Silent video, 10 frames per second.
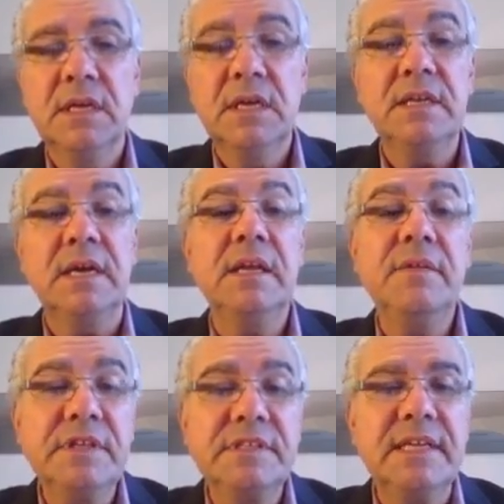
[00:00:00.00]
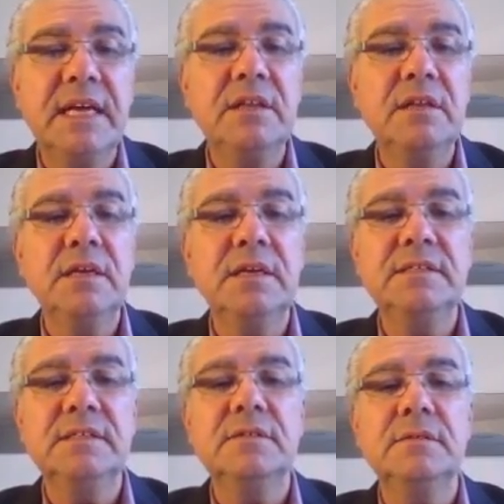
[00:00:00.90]
Now, if instead
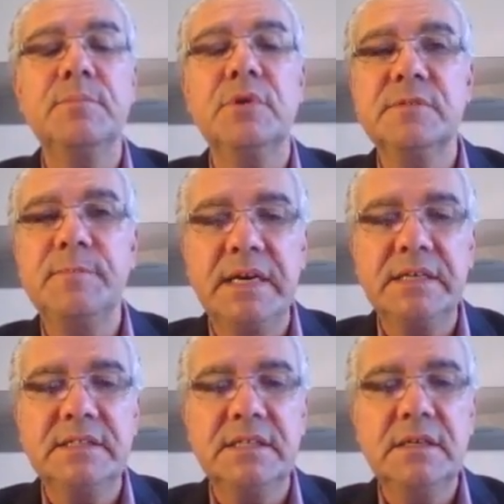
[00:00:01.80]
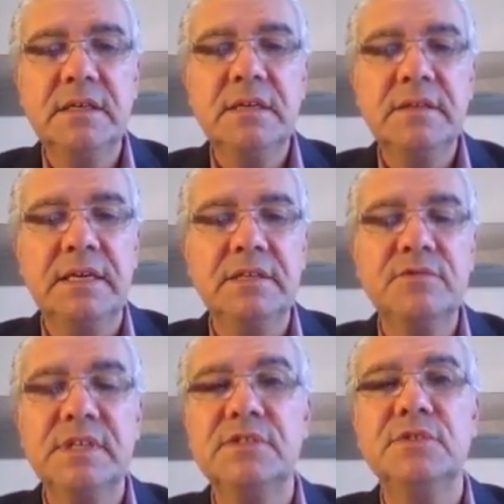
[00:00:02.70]
it is prosperity that
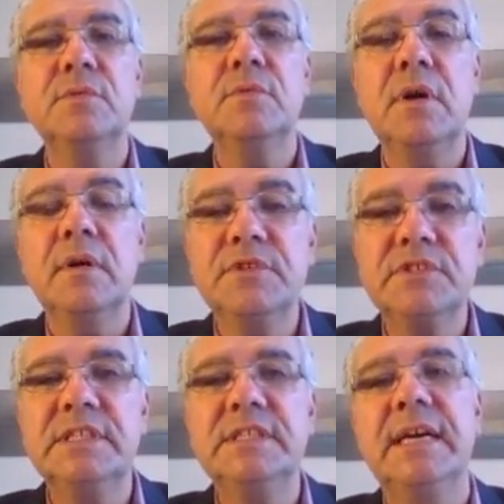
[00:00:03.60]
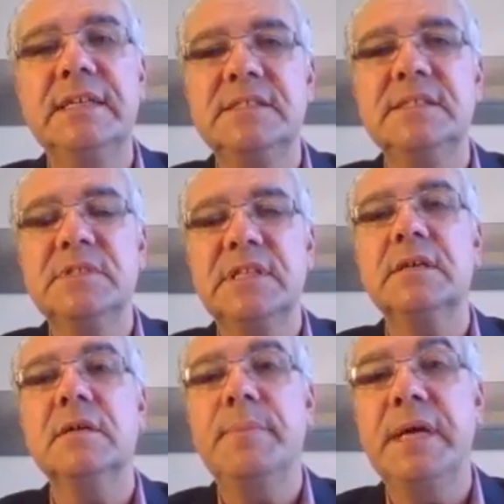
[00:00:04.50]
interests you, obviously that seems
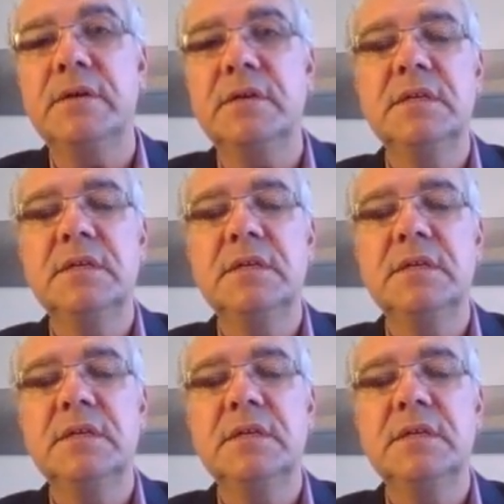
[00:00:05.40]
like a better